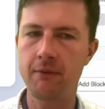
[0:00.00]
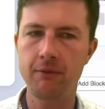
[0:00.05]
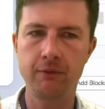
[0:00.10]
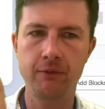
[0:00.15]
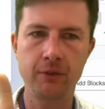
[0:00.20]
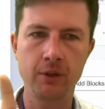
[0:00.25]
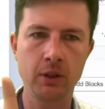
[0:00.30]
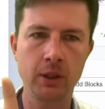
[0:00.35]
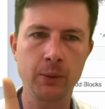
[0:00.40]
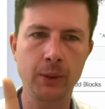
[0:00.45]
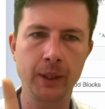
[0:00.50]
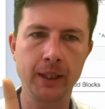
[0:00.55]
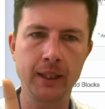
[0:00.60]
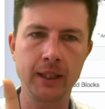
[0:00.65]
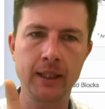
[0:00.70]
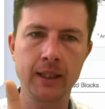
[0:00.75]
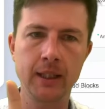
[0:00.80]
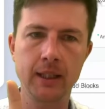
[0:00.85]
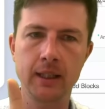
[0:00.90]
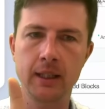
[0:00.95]
very
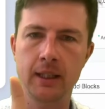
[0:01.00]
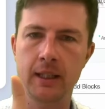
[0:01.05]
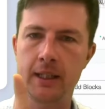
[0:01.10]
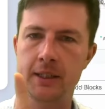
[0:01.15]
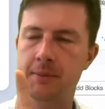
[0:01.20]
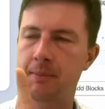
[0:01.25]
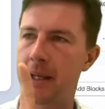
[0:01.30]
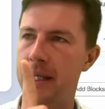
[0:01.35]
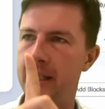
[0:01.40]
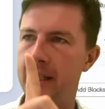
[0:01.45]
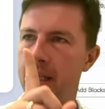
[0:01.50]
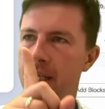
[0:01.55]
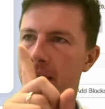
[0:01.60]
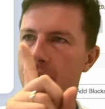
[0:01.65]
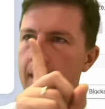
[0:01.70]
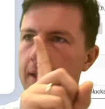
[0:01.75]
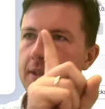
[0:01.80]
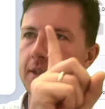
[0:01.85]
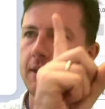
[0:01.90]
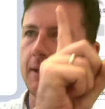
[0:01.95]
quickly. Let's make
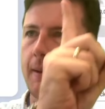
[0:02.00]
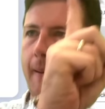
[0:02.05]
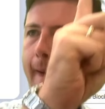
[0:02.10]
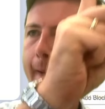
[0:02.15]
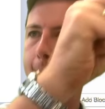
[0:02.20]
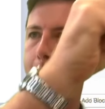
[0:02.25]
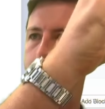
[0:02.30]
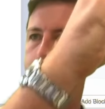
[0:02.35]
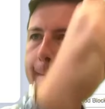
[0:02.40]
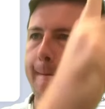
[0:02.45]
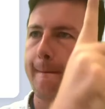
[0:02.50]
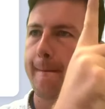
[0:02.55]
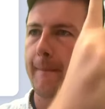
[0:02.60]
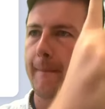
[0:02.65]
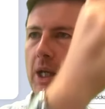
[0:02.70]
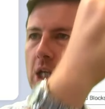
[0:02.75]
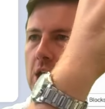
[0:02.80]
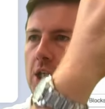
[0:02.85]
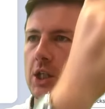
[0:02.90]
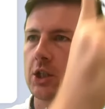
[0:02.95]
it
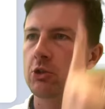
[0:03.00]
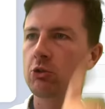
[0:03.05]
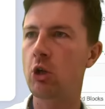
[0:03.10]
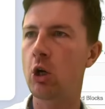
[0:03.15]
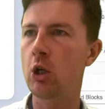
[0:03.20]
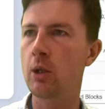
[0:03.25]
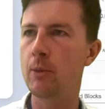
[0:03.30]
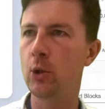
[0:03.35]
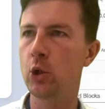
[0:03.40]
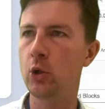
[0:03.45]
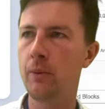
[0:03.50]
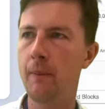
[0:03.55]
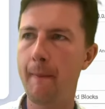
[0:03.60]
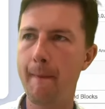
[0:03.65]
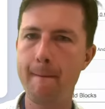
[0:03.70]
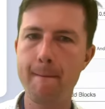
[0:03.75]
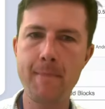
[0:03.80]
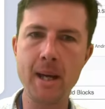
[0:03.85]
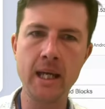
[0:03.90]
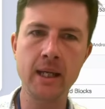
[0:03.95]
scrollable.
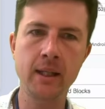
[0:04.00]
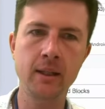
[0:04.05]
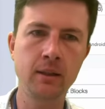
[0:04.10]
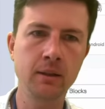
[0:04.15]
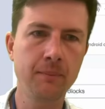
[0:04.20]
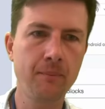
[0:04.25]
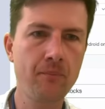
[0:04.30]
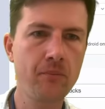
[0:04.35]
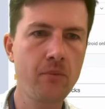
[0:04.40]
Bing!